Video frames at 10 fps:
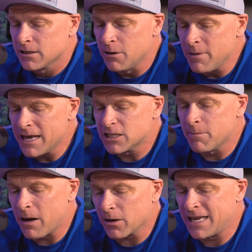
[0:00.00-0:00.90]
To me, it's
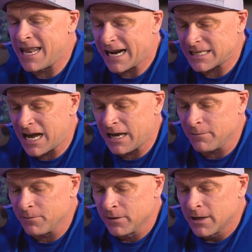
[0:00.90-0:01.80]
about connect
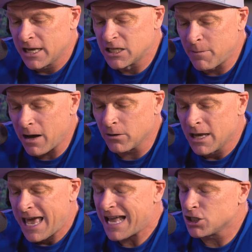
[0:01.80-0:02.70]
time. It's about
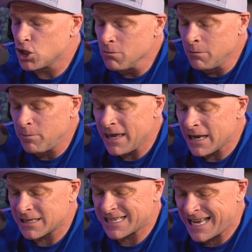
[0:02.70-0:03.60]
as human
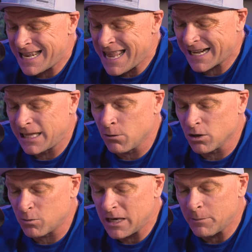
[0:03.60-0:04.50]
beings connecting
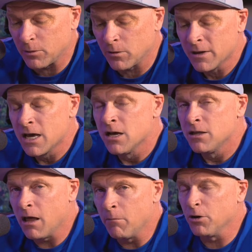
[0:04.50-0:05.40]
with people.
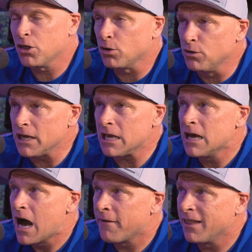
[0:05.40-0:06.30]
Number three
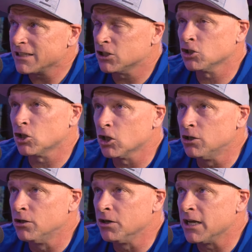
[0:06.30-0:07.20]
on lessons
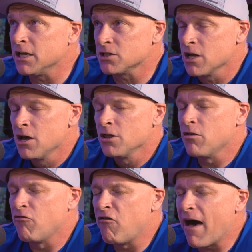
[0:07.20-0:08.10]
learned is
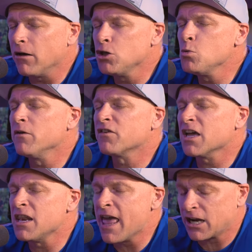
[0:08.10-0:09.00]
the value of
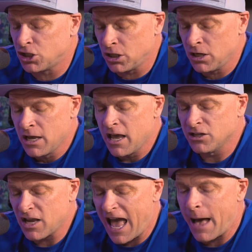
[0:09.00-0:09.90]
connection
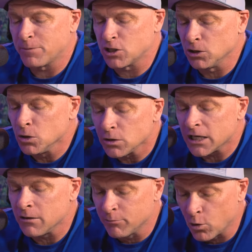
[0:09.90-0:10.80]
is
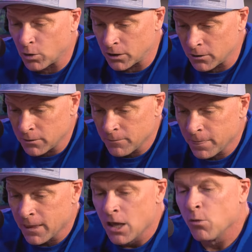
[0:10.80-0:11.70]
absolutely important,
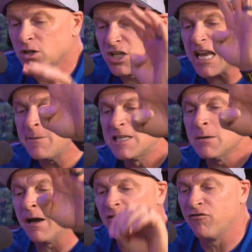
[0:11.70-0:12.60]
which takes me to
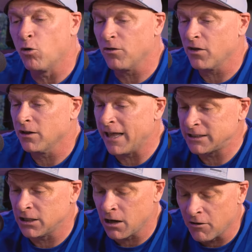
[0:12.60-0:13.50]
my fourth
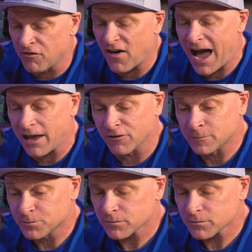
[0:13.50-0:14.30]
lesson of five.